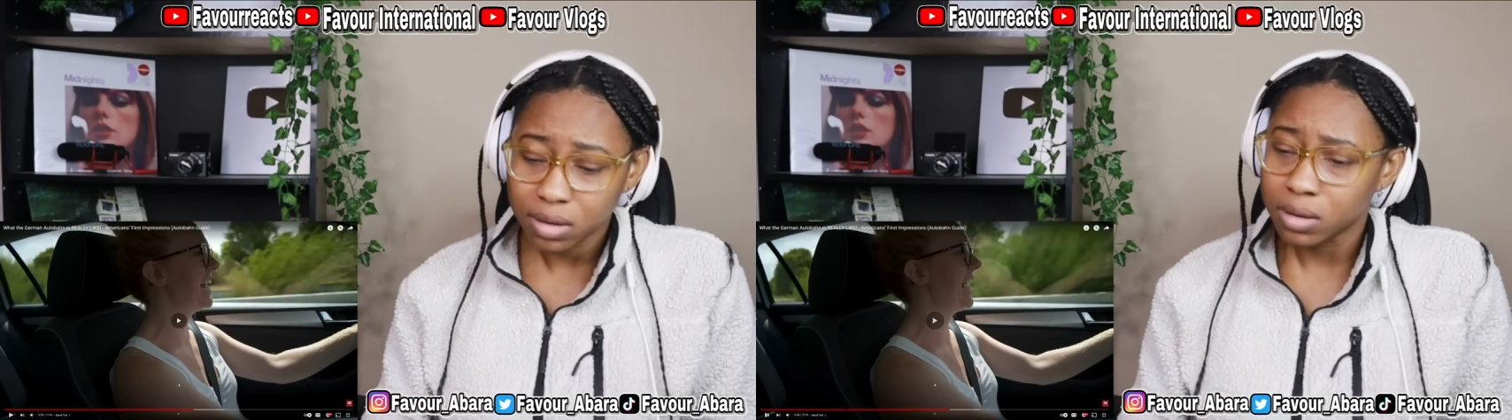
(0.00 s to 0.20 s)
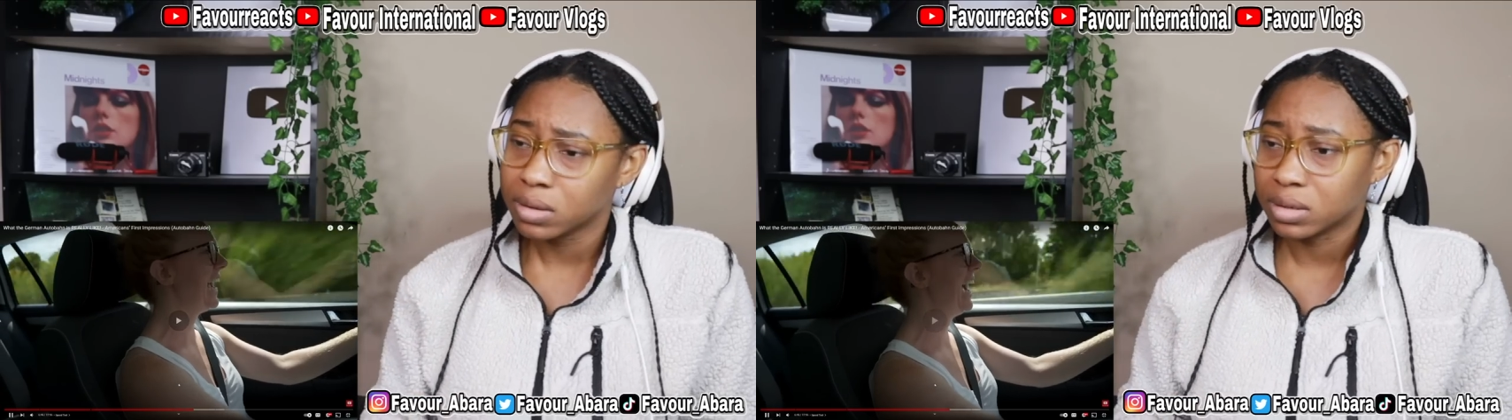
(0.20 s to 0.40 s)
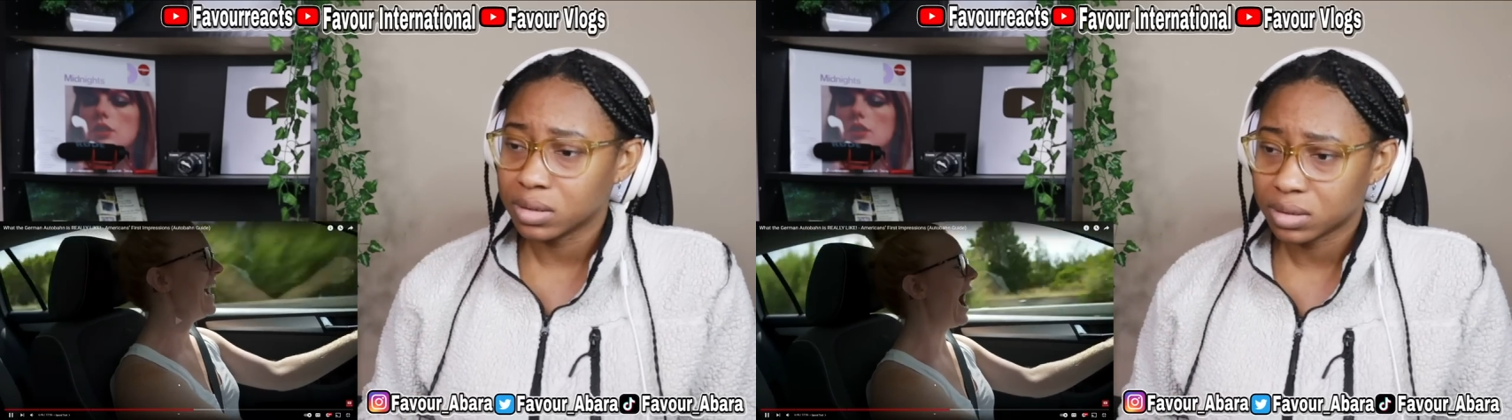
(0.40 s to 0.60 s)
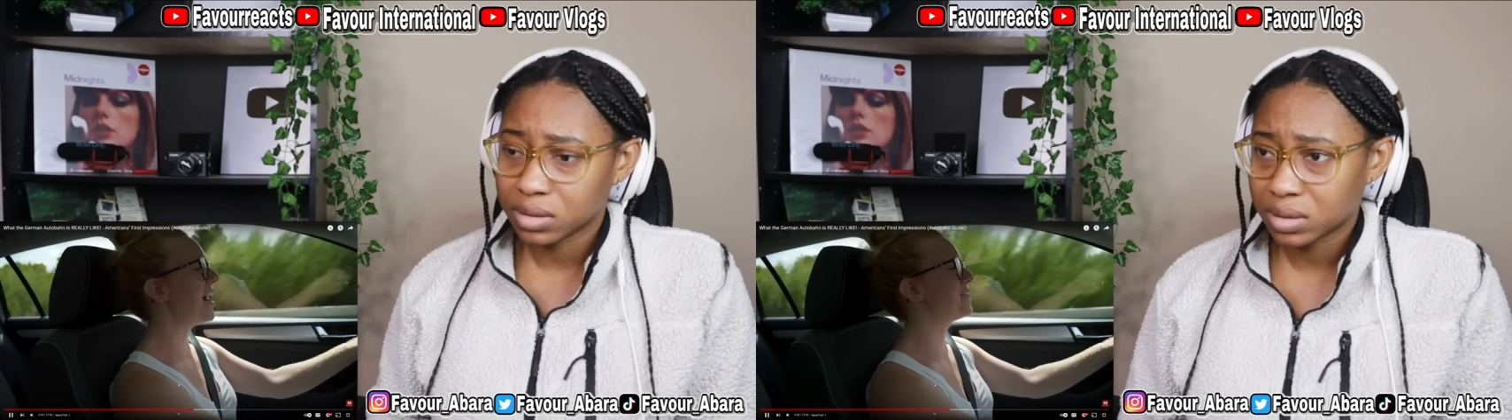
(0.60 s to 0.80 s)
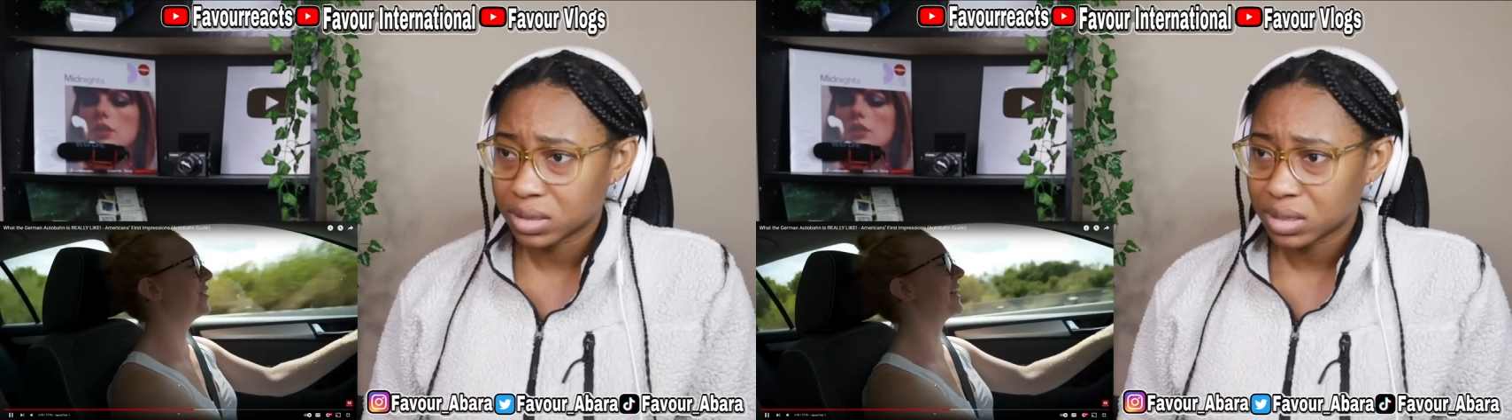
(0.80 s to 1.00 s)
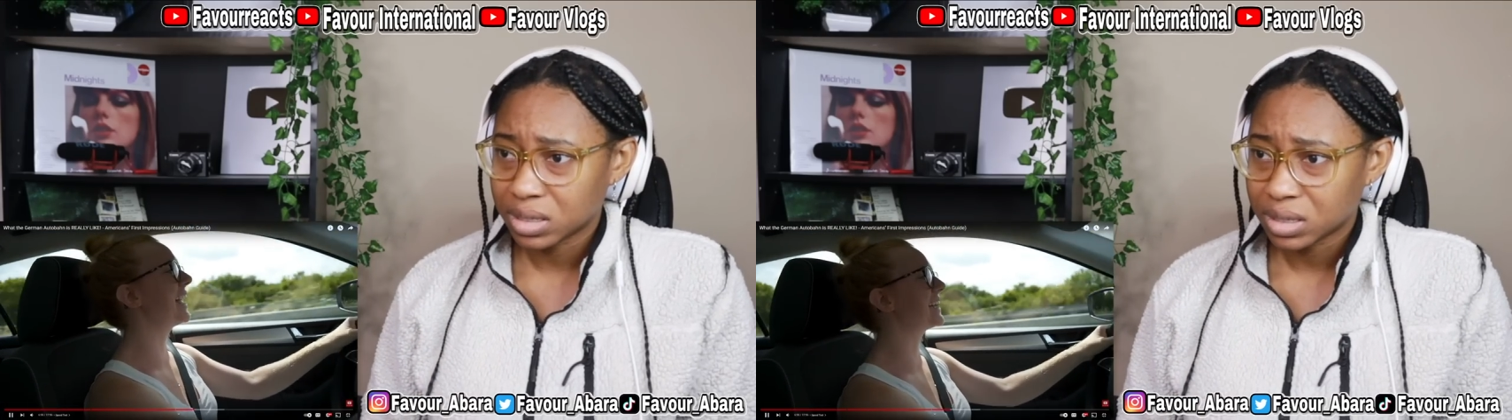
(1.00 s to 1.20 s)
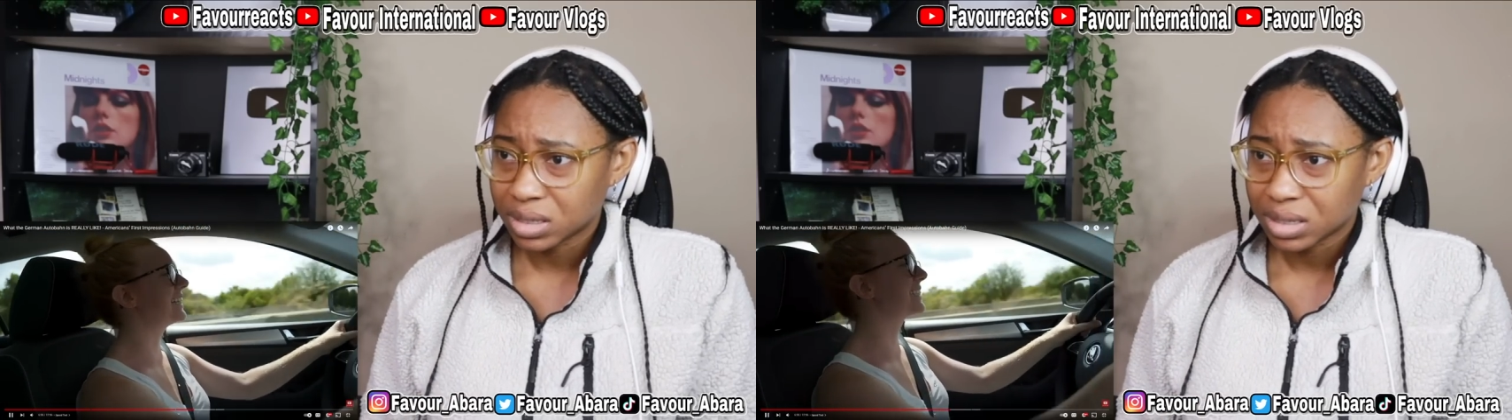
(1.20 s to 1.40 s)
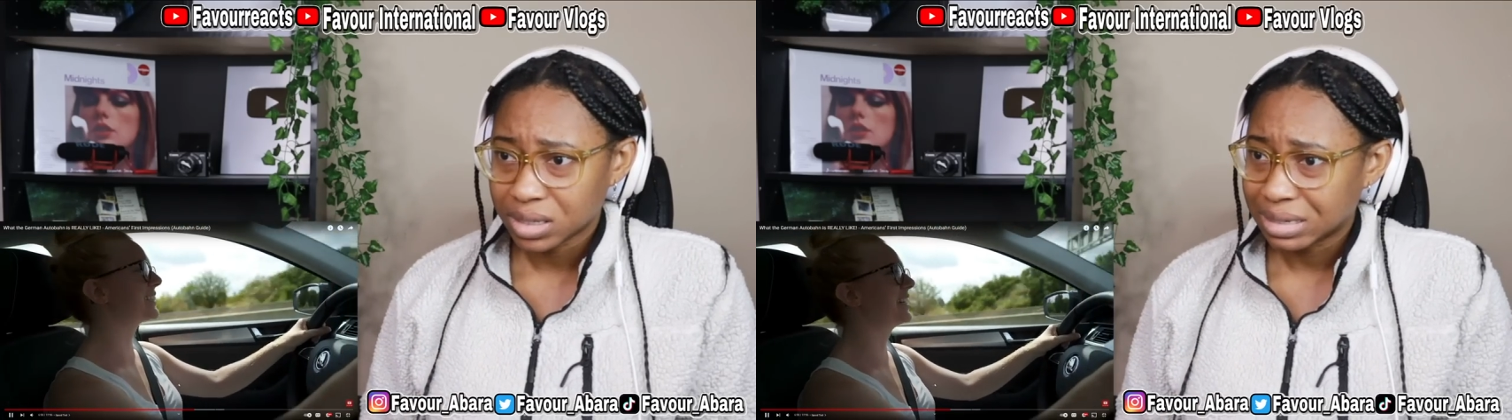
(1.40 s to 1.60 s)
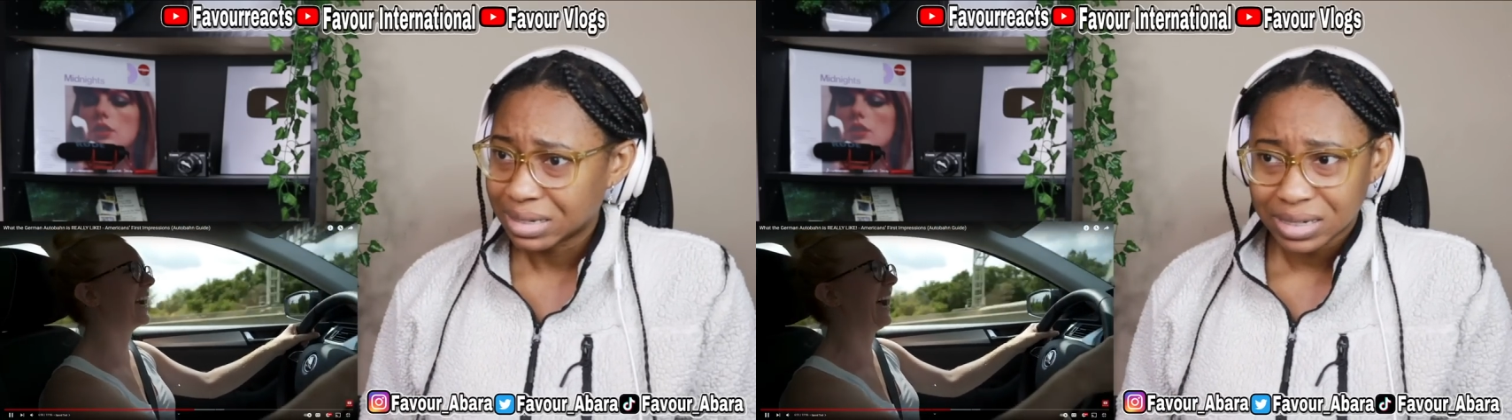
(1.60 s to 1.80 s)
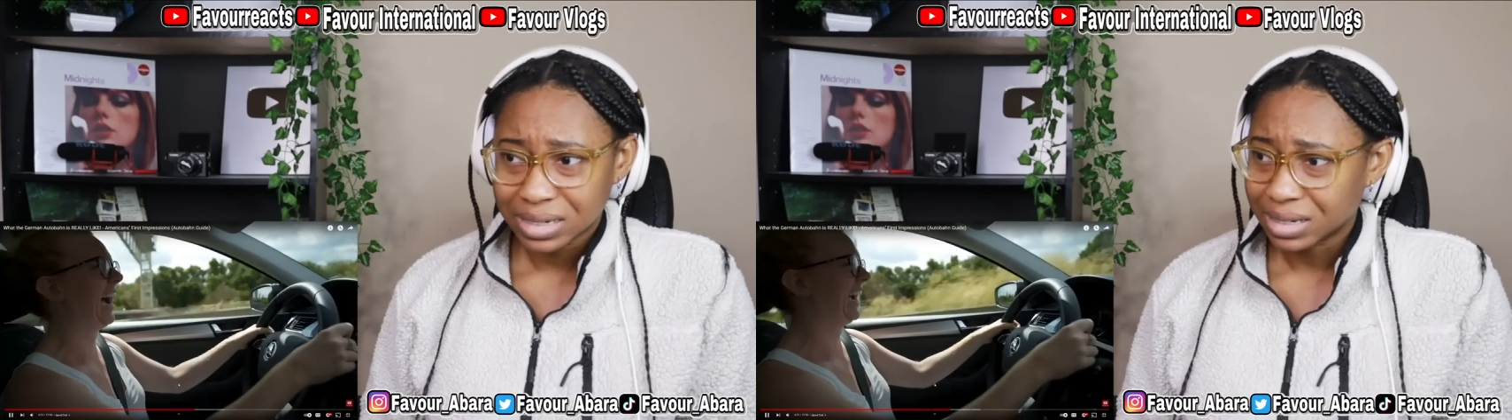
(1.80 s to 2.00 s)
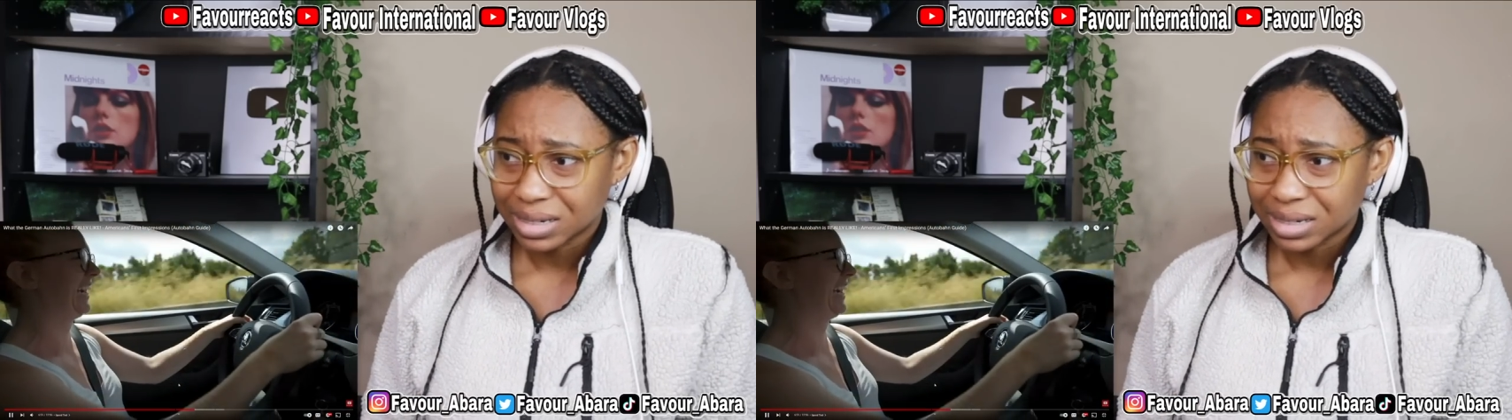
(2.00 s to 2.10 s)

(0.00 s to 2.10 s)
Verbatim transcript: All right, all right. I that's that's like fast enough.